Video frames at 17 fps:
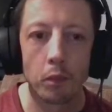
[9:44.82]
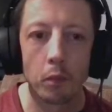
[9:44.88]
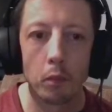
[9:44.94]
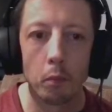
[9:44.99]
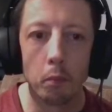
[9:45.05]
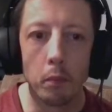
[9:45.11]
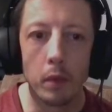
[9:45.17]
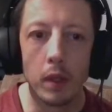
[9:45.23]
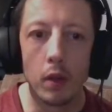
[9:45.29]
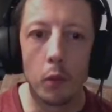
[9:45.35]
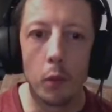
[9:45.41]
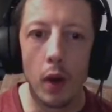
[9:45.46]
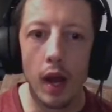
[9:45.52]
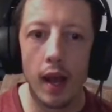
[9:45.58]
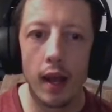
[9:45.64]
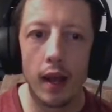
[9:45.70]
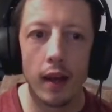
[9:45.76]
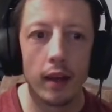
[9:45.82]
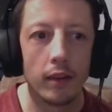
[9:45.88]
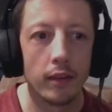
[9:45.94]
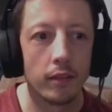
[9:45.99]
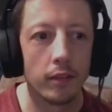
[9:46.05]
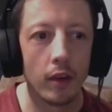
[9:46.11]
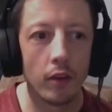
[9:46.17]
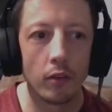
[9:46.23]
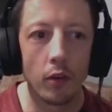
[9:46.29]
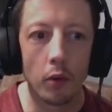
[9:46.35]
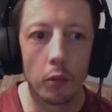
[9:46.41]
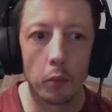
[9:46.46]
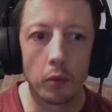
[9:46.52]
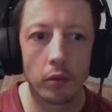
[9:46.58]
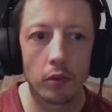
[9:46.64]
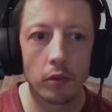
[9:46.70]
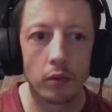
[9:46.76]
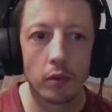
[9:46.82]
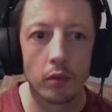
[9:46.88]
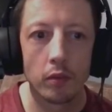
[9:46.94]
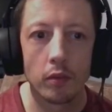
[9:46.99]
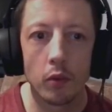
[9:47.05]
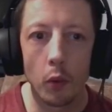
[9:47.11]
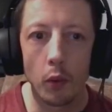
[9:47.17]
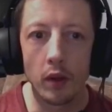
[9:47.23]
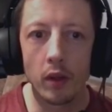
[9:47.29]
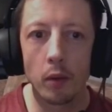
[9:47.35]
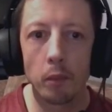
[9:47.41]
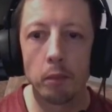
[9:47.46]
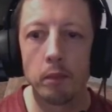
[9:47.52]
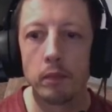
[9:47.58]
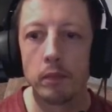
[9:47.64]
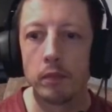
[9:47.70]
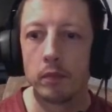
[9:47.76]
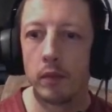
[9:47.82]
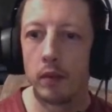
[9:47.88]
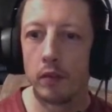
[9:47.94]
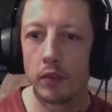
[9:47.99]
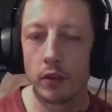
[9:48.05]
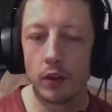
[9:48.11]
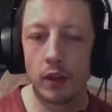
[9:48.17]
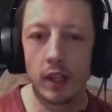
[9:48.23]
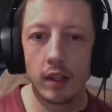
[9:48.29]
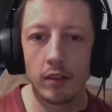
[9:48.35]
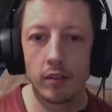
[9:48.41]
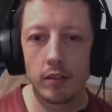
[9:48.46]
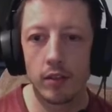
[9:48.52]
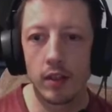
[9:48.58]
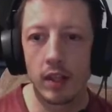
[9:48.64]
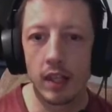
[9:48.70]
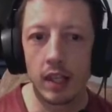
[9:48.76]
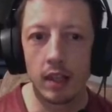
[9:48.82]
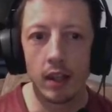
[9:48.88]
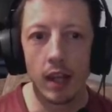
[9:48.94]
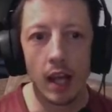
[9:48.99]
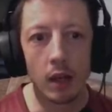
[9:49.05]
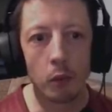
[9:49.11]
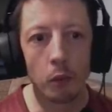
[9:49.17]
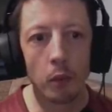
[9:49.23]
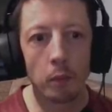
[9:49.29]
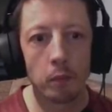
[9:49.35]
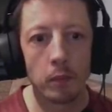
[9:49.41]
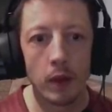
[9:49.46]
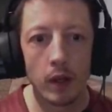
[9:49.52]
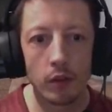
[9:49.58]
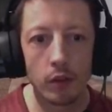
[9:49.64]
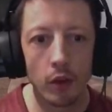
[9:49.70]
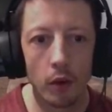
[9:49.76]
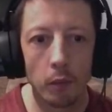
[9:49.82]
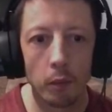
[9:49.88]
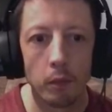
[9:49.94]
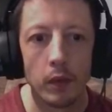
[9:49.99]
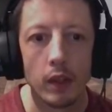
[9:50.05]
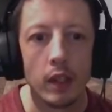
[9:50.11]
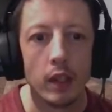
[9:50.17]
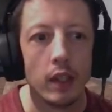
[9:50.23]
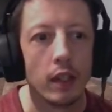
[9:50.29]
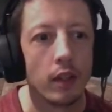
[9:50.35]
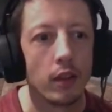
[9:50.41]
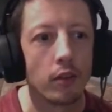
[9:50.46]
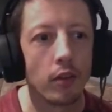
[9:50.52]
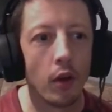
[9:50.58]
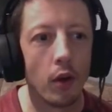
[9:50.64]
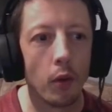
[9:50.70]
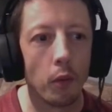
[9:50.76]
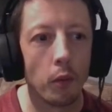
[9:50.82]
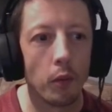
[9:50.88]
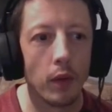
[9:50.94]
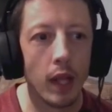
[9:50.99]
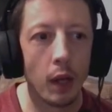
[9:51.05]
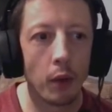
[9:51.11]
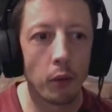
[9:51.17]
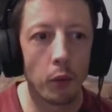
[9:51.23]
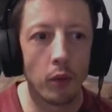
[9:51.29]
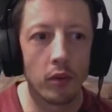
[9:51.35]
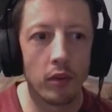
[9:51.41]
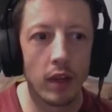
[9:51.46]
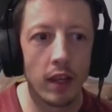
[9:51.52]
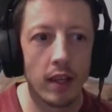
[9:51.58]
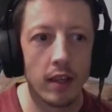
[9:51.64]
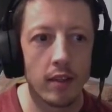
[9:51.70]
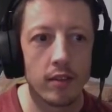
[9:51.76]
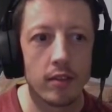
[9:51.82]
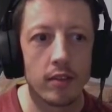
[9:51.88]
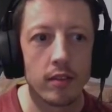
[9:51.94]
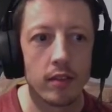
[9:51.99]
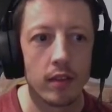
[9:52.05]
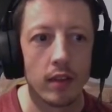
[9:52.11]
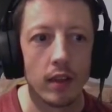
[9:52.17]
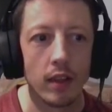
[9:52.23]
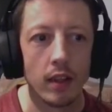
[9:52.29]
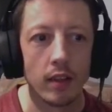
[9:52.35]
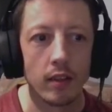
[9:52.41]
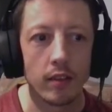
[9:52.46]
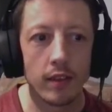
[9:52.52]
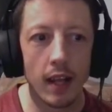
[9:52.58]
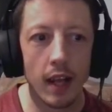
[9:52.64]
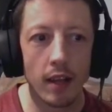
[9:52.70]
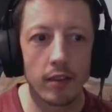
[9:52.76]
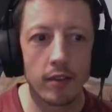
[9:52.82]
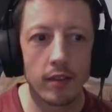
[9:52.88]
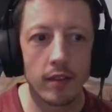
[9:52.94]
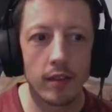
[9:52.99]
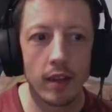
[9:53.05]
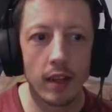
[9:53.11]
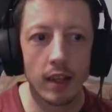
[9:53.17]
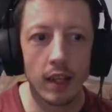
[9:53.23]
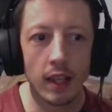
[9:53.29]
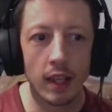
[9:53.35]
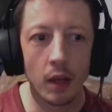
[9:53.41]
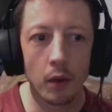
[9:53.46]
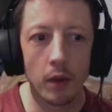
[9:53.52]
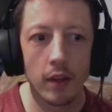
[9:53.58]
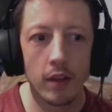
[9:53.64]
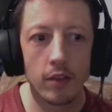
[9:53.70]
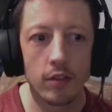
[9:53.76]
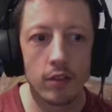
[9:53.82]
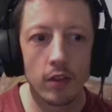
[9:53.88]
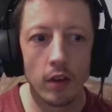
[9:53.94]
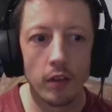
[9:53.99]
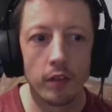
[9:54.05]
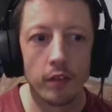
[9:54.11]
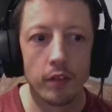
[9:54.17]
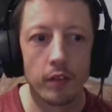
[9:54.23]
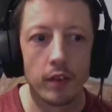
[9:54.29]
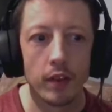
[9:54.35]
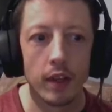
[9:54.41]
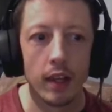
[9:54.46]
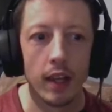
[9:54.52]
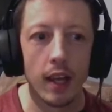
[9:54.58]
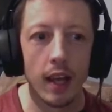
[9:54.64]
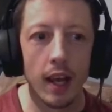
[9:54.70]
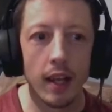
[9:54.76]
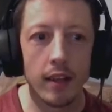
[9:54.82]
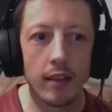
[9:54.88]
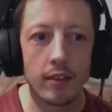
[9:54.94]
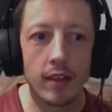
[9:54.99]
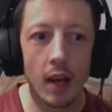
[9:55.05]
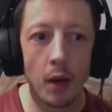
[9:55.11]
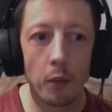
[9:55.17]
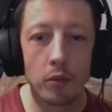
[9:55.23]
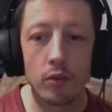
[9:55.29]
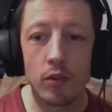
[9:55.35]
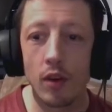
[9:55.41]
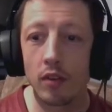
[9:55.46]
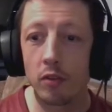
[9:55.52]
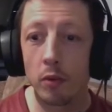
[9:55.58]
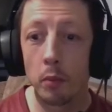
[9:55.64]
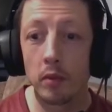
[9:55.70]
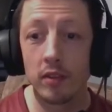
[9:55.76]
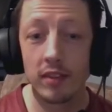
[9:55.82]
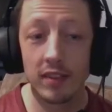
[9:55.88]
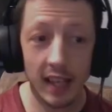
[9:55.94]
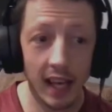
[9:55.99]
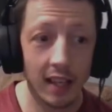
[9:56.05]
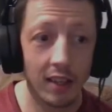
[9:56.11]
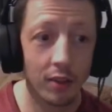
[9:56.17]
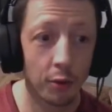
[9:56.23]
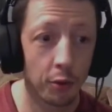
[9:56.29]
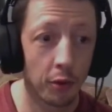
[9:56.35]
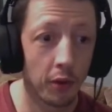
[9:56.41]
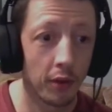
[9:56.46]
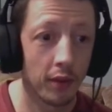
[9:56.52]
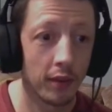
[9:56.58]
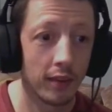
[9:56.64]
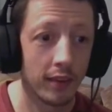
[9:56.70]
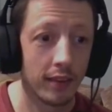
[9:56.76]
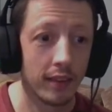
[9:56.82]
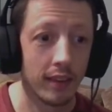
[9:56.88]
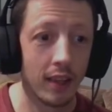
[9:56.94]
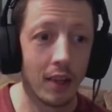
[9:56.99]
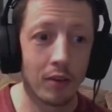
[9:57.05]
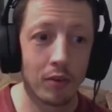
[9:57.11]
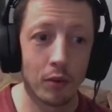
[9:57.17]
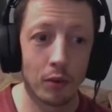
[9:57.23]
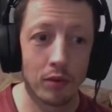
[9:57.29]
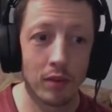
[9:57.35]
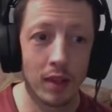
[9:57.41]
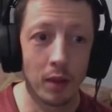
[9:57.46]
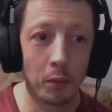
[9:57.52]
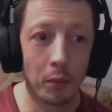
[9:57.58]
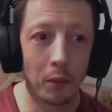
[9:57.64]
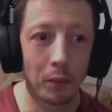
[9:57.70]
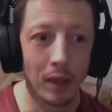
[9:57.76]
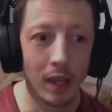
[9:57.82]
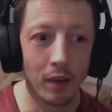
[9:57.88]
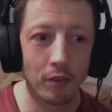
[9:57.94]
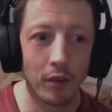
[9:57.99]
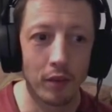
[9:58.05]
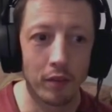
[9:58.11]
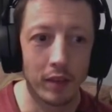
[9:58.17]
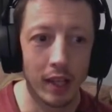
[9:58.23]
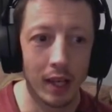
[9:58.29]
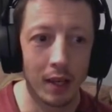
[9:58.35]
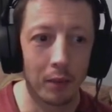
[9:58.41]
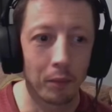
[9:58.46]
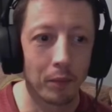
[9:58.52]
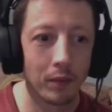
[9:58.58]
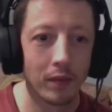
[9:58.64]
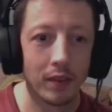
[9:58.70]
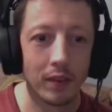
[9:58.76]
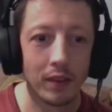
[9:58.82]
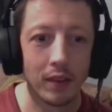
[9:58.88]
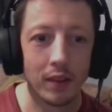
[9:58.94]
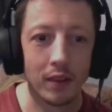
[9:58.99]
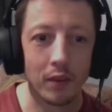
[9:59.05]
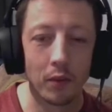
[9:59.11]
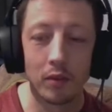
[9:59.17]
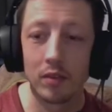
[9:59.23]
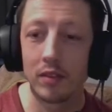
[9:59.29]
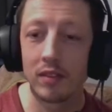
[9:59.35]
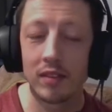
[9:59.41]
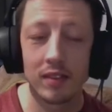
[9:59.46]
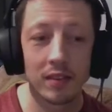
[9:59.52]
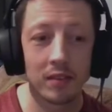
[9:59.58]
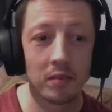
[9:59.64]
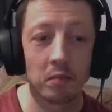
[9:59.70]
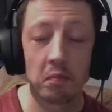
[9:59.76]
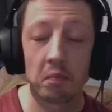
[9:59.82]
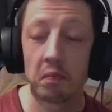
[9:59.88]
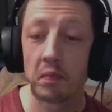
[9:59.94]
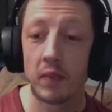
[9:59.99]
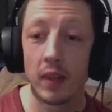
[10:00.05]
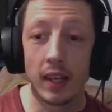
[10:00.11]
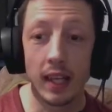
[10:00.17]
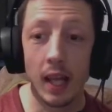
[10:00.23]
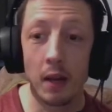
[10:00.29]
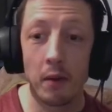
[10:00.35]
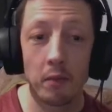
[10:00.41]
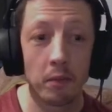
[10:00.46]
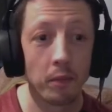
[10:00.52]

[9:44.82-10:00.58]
be aware of what was going on, if we could see anyone at all. So now going to his, starts taking out his stuff, and this guy was dressed up as a dinosaur, as you'll see when we get further down, which is again